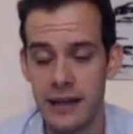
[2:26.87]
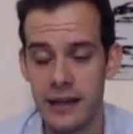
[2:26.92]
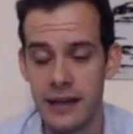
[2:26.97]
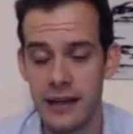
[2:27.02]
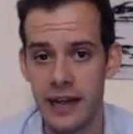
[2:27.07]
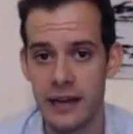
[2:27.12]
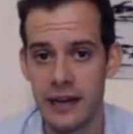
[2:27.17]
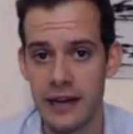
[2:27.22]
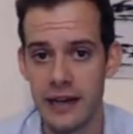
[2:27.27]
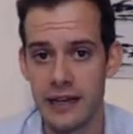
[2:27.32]

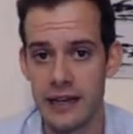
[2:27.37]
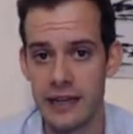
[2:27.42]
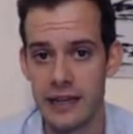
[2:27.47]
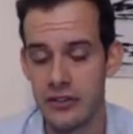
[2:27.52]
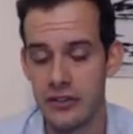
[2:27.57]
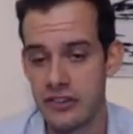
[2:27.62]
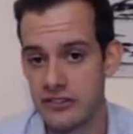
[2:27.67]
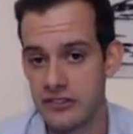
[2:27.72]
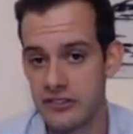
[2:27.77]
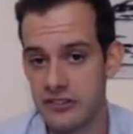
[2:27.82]
And he
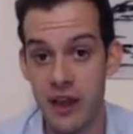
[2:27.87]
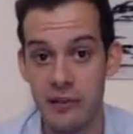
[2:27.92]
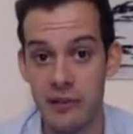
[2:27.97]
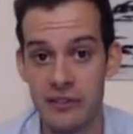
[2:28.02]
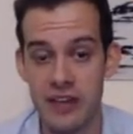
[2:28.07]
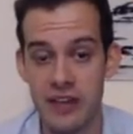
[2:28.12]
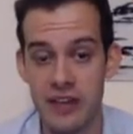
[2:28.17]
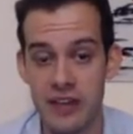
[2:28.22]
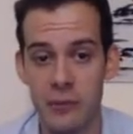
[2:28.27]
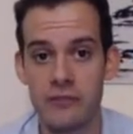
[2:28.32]
uses another
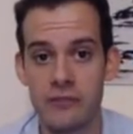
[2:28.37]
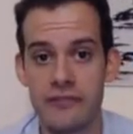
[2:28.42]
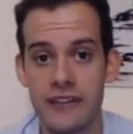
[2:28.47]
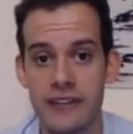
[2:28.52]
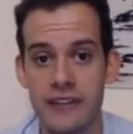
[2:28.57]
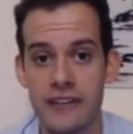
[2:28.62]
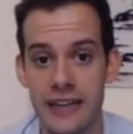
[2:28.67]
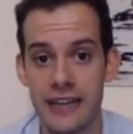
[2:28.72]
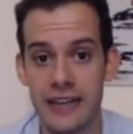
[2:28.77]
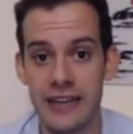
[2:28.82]
example of
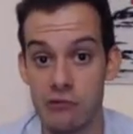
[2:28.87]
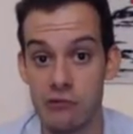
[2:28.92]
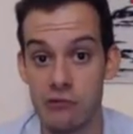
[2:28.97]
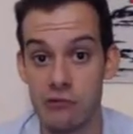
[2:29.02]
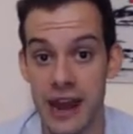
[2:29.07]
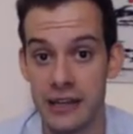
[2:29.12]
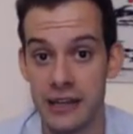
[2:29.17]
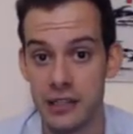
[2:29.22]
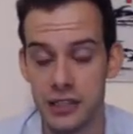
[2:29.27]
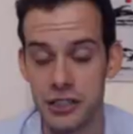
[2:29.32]
feeling
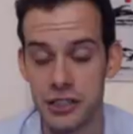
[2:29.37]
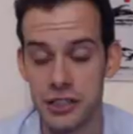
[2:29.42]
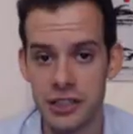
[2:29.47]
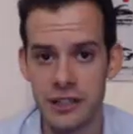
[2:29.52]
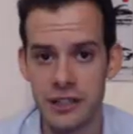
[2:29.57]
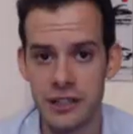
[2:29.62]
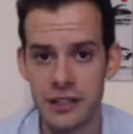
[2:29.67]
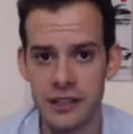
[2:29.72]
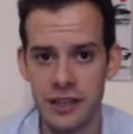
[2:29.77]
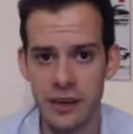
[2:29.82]
enraged
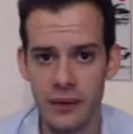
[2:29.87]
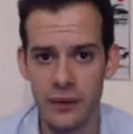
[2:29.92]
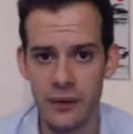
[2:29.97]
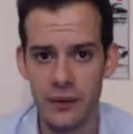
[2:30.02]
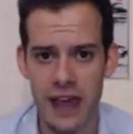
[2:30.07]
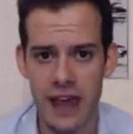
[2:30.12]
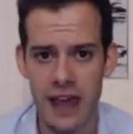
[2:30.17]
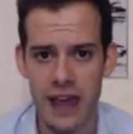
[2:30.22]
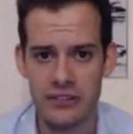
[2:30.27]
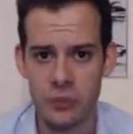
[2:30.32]
you
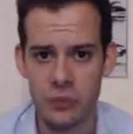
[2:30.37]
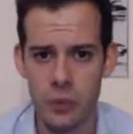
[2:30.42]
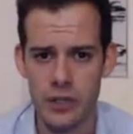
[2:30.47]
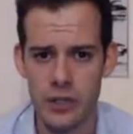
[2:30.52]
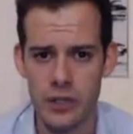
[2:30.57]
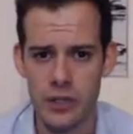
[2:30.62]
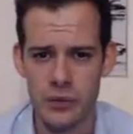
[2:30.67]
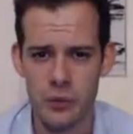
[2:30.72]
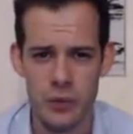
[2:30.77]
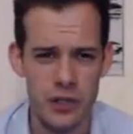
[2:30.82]
know, he asks,
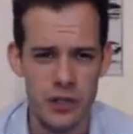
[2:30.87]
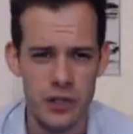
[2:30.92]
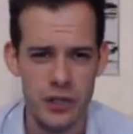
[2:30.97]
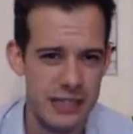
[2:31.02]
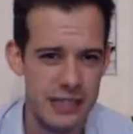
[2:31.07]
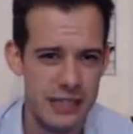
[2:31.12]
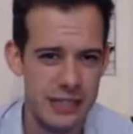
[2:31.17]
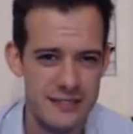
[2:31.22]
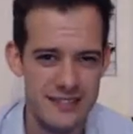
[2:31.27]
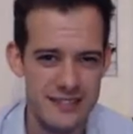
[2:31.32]
would you would you
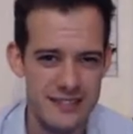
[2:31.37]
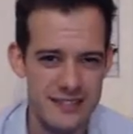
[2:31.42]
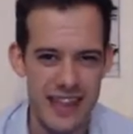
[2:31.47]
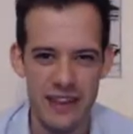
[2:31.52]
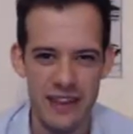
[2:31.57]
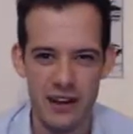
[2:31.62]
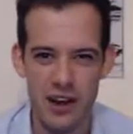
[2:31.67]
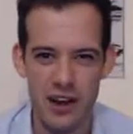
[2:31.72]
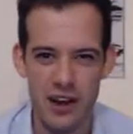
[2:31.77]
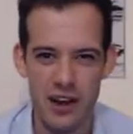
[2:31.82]
really say
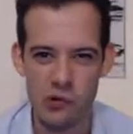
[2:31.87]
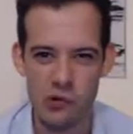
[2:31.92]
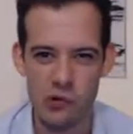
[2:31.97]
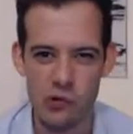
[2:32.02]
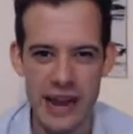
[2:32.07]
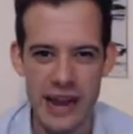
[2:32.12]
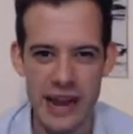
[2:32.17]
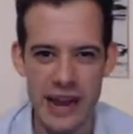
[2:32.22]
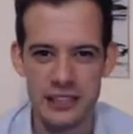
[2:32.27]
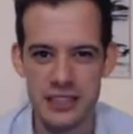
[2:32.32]
that
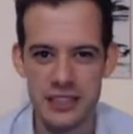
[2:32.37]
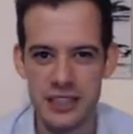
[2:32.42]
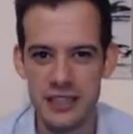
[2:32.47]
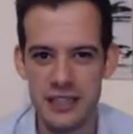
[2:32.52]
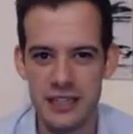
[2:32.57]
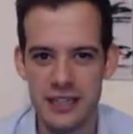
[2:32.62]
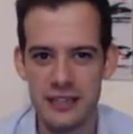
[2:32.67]
rage